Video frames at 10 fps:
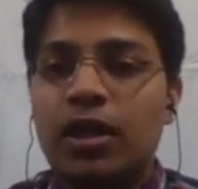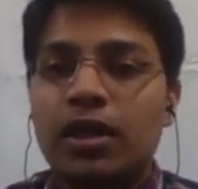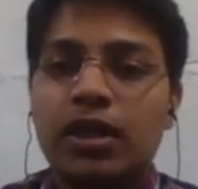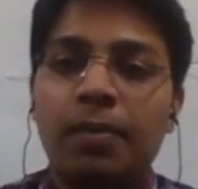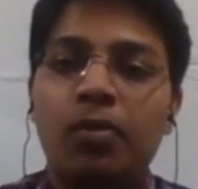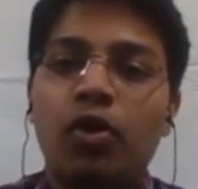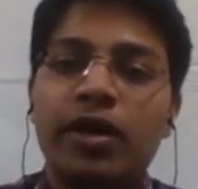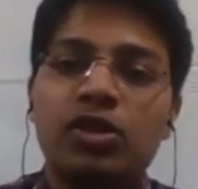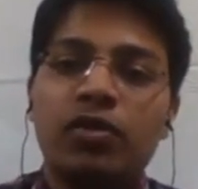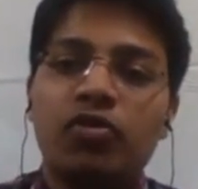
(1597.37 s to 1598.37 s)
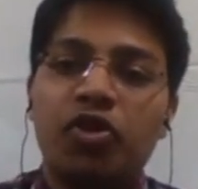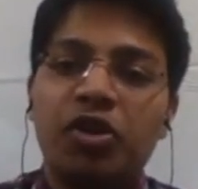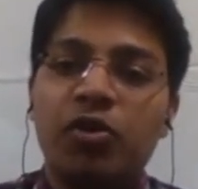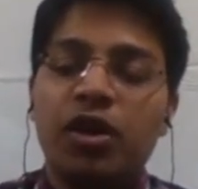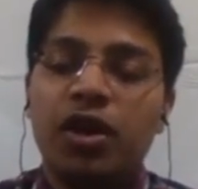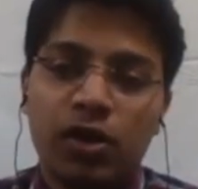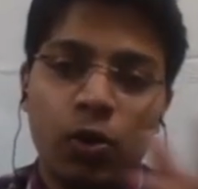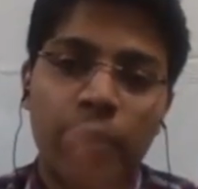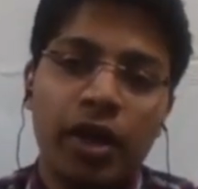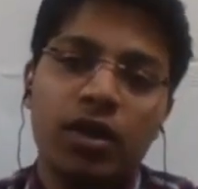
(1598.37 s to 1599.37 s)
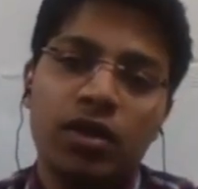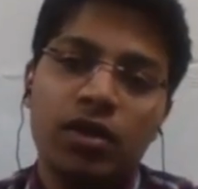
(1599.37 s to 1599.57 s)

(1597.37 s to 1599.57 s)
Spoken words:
The employees of the trade union are going